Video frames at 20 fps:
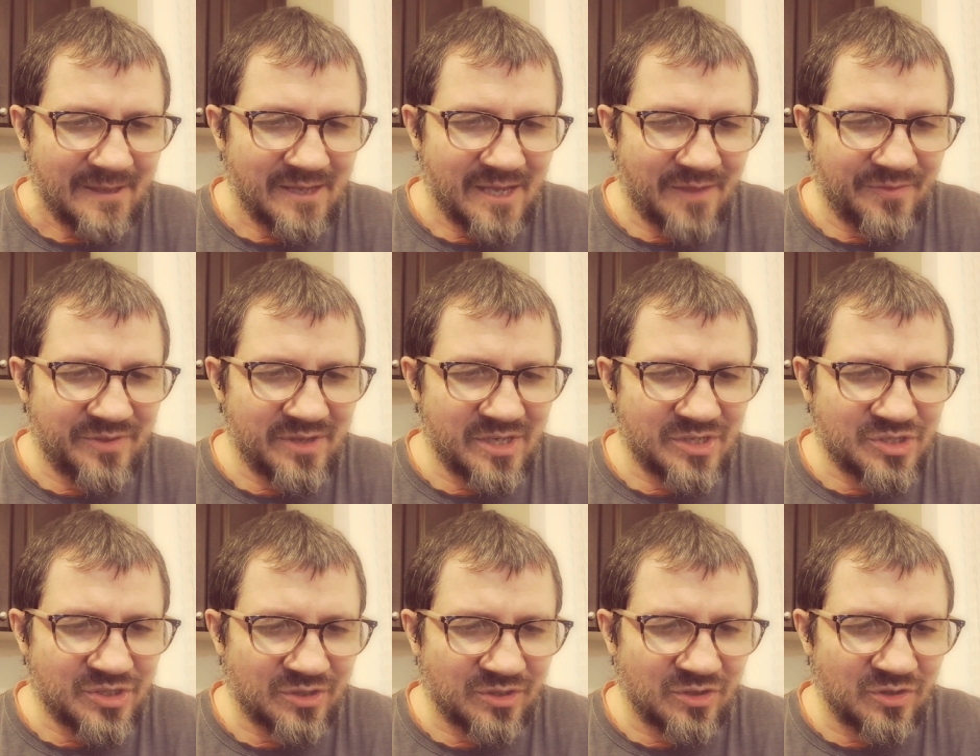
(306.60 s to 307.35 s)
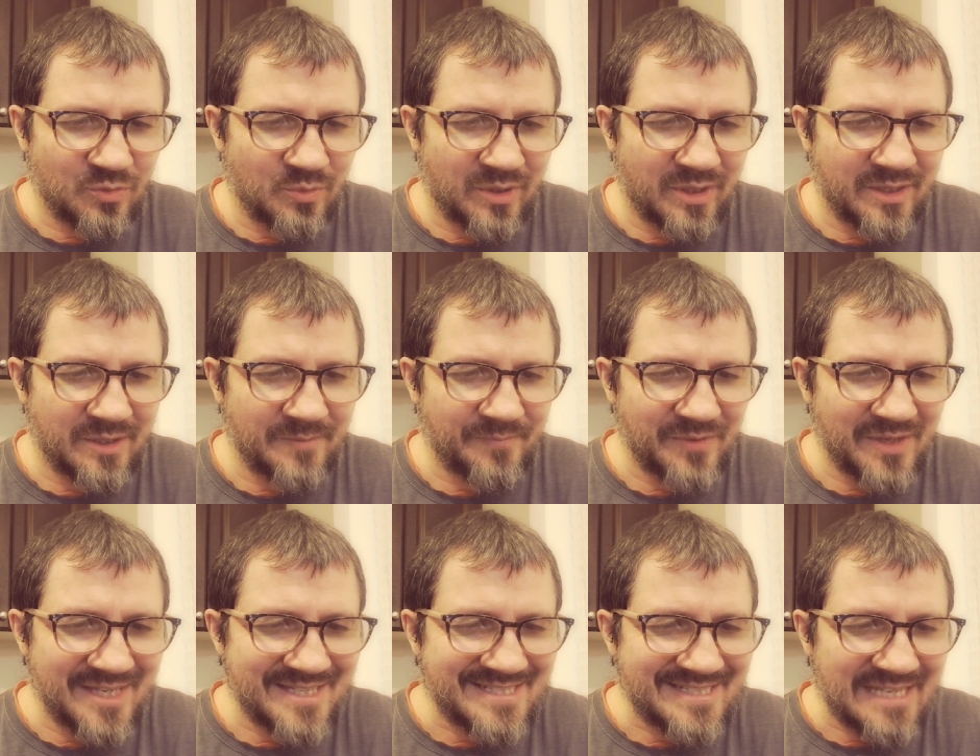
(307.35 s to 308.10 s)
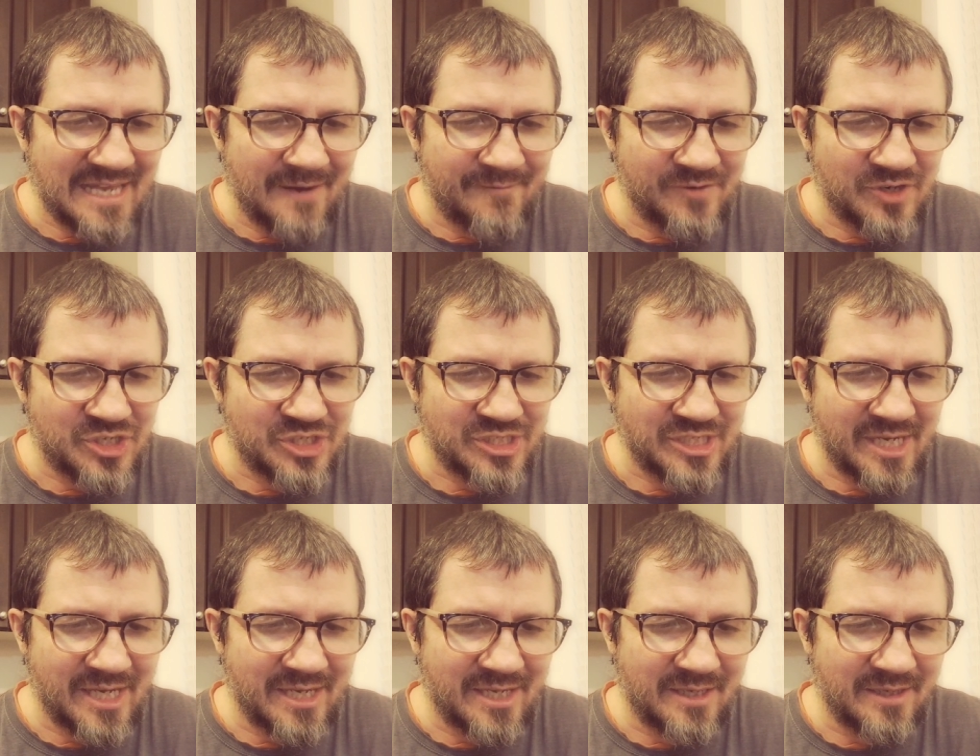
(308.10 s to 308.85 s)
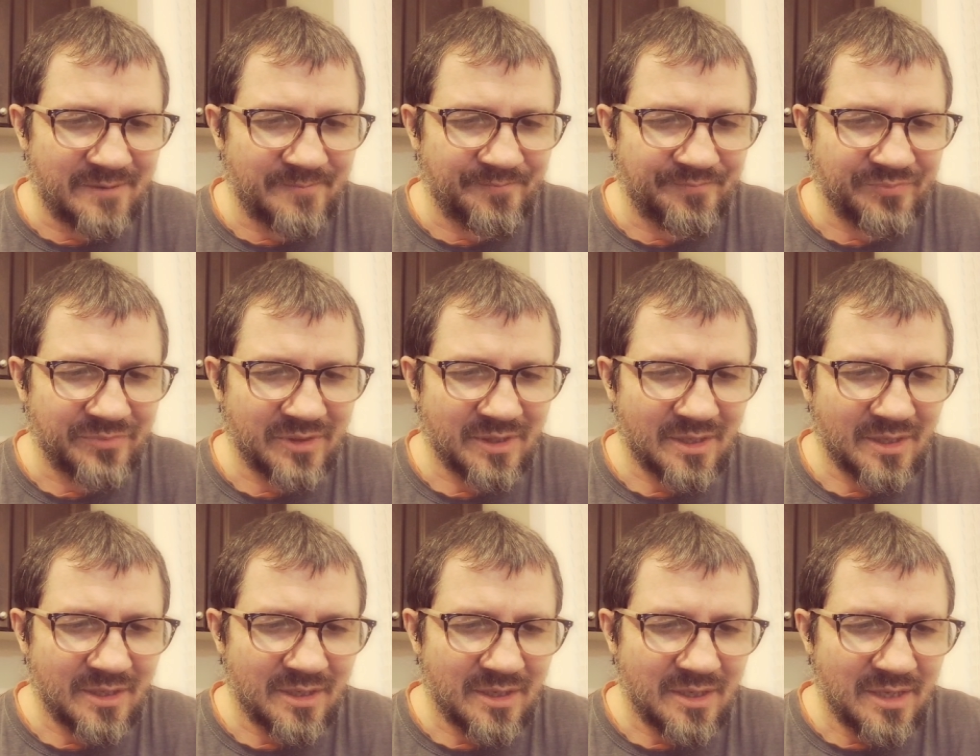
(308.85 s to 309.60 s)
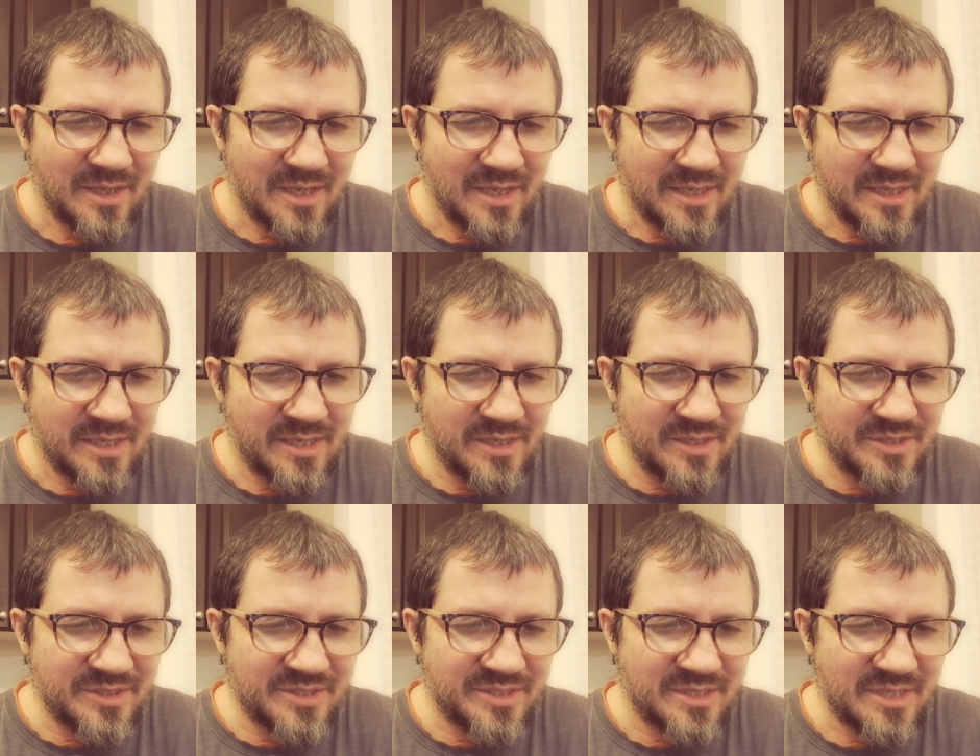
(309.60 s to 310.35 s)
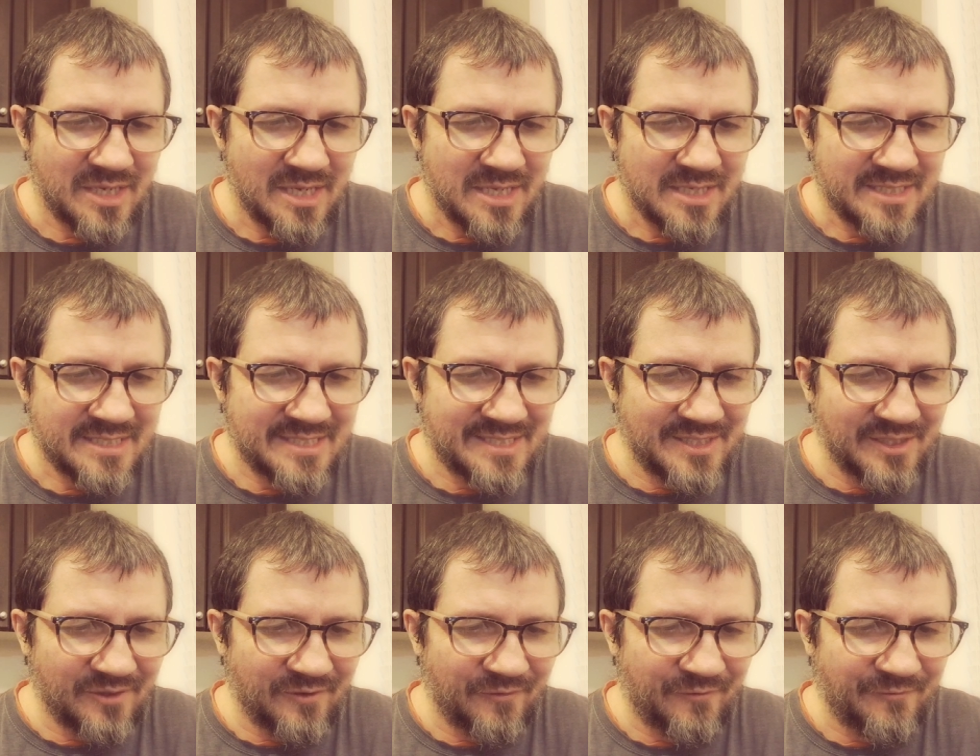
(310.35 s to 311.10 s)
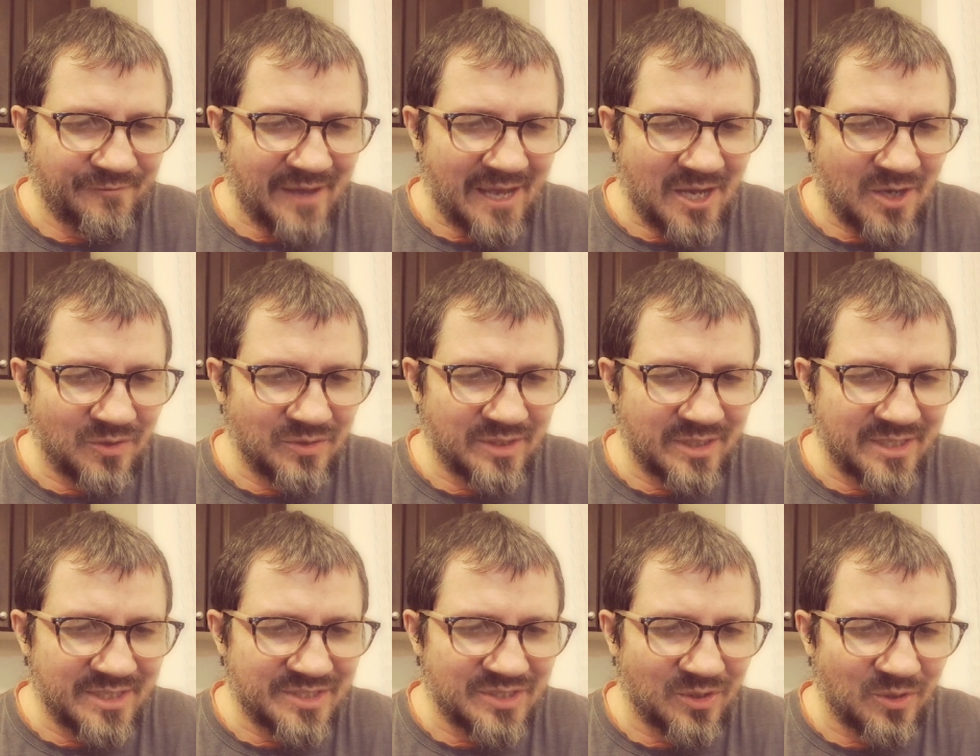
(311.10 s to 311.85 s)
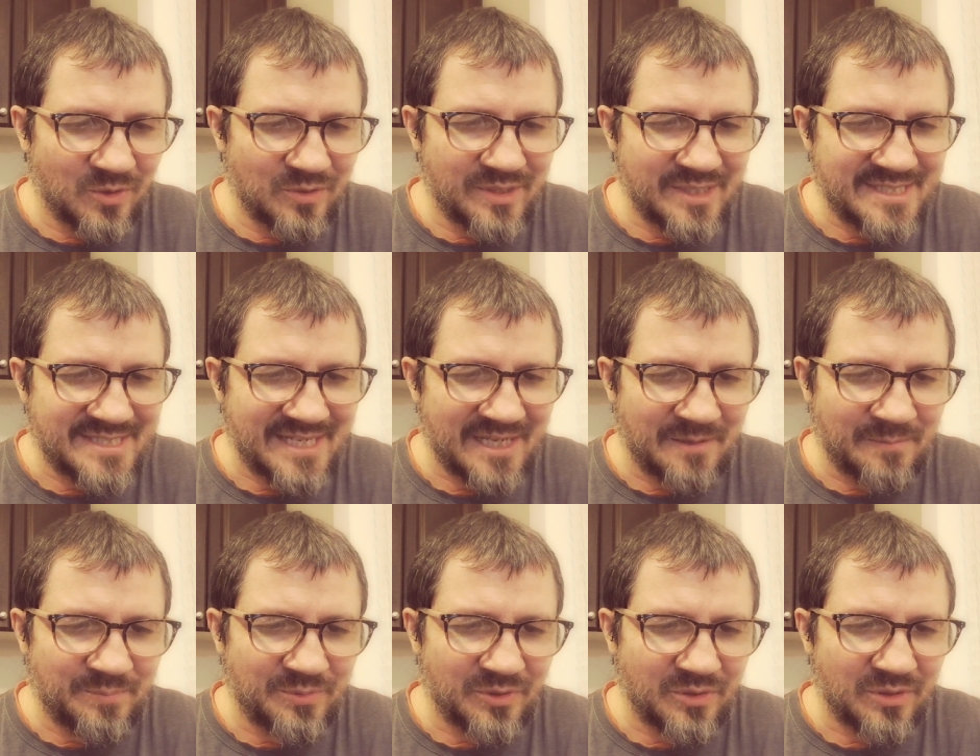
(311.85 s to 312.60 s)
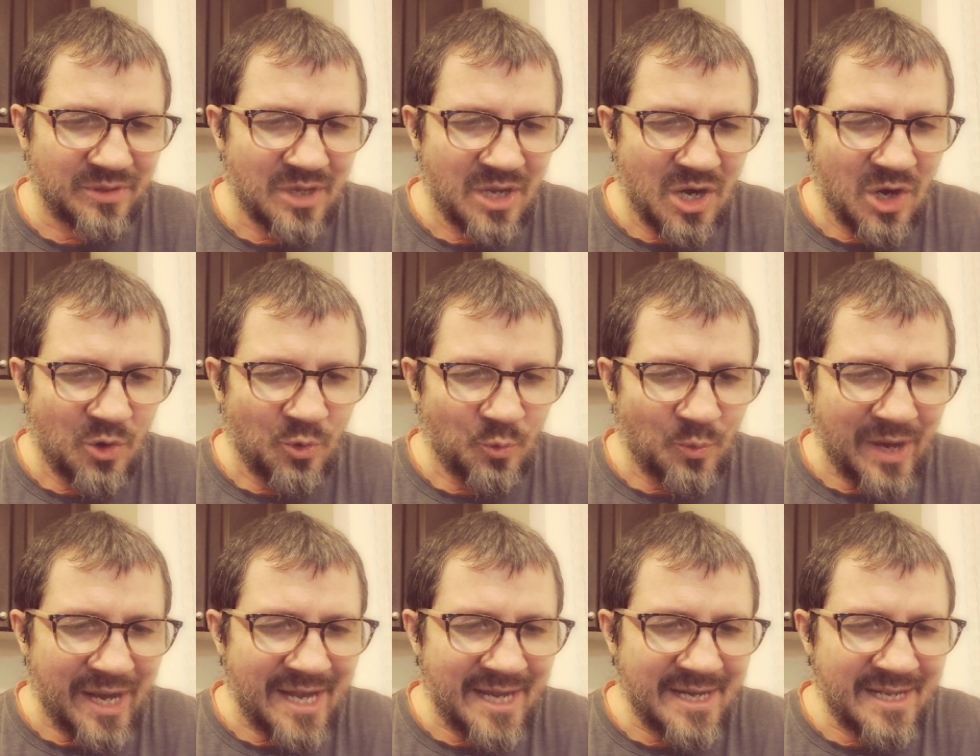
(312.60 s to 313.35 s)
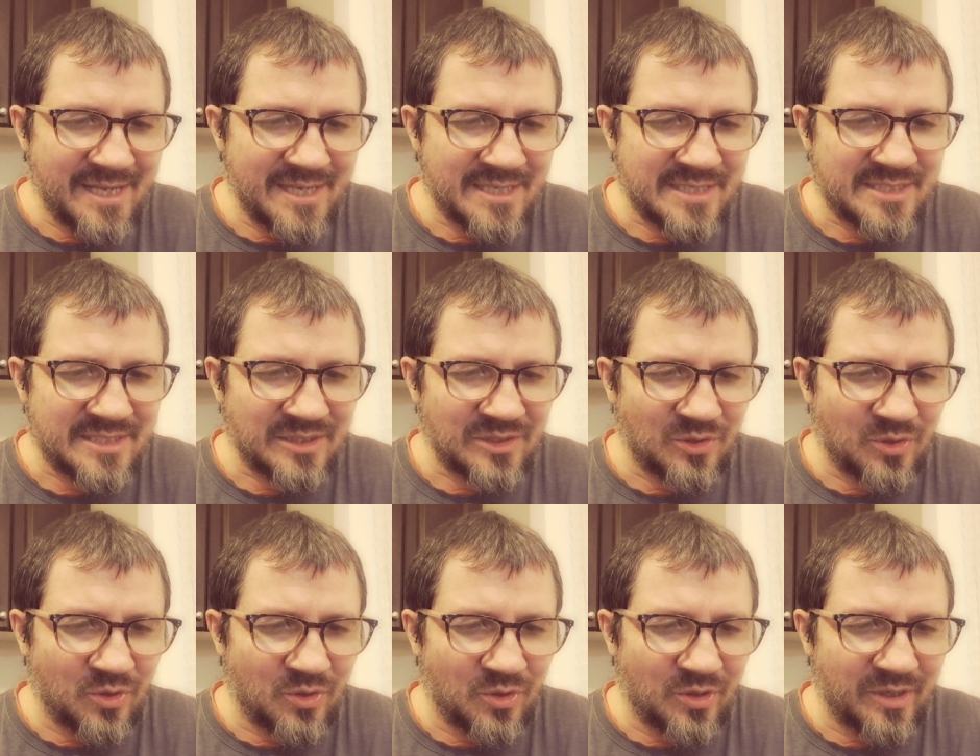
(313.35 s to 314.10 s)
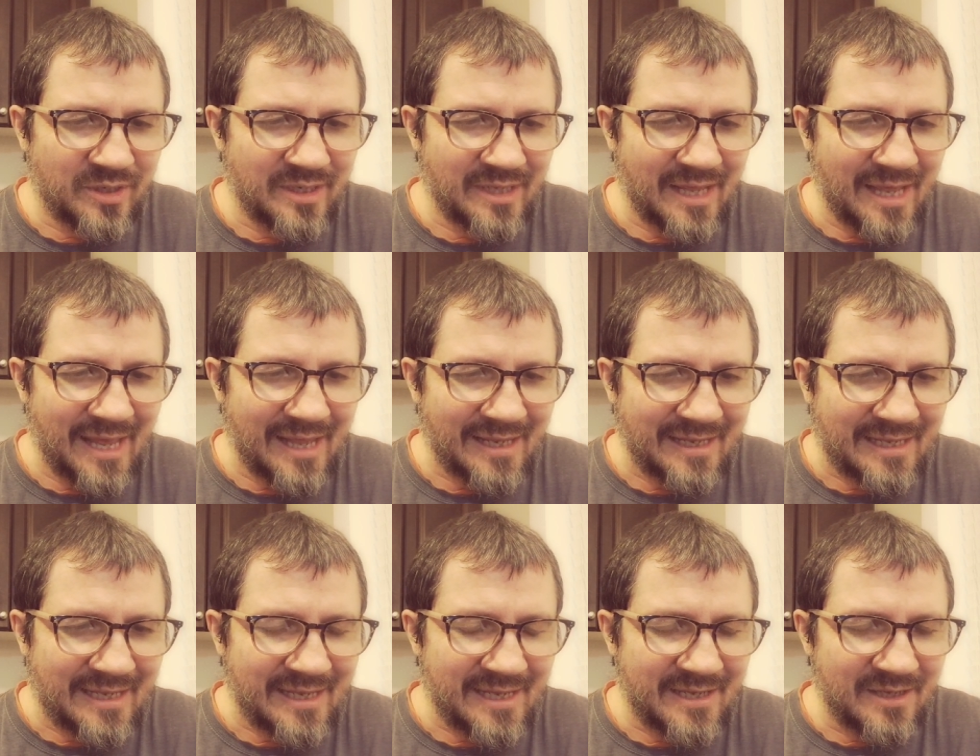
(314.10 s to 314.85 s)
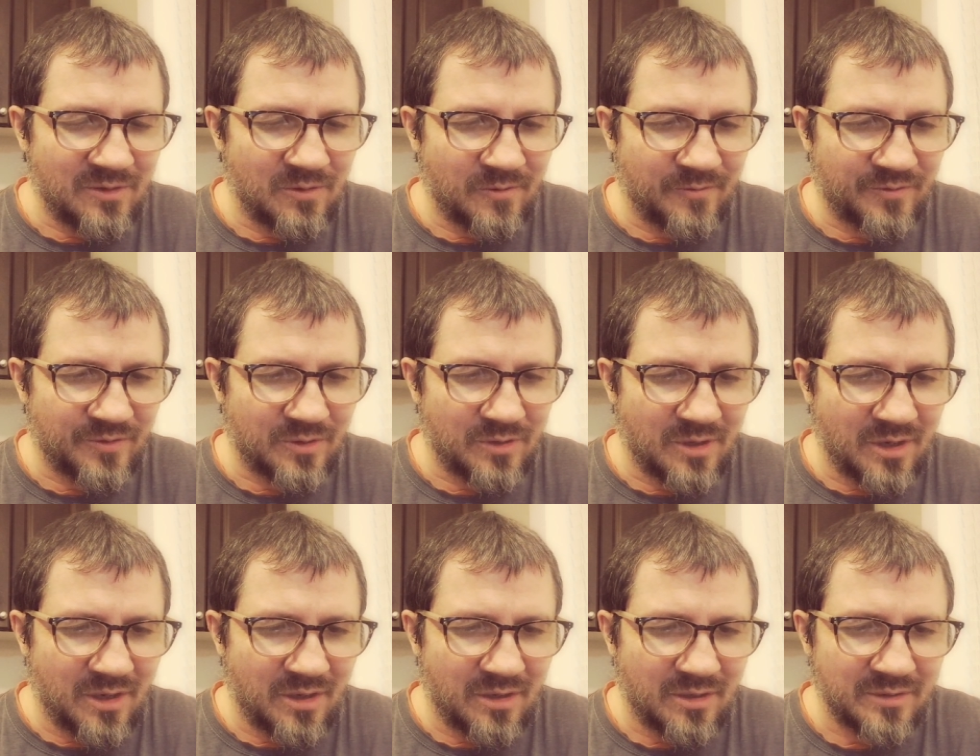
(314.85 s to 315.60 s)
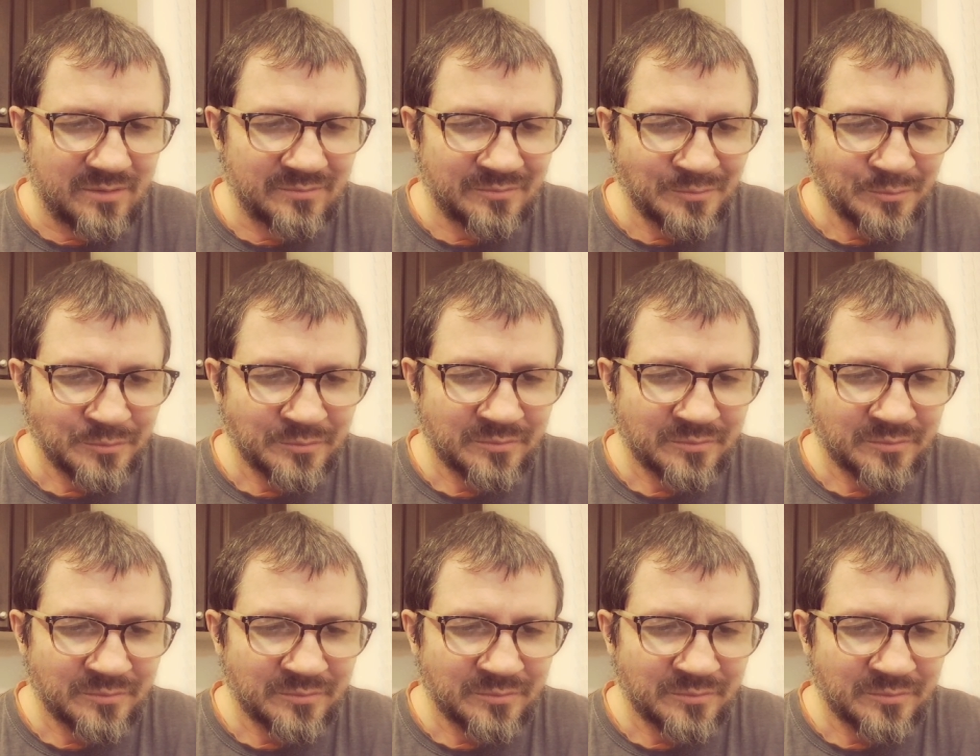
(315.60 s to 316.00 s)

Yet the Eternal One is never shaken. He is still found in his holy temple, reigning as Lord and King over all.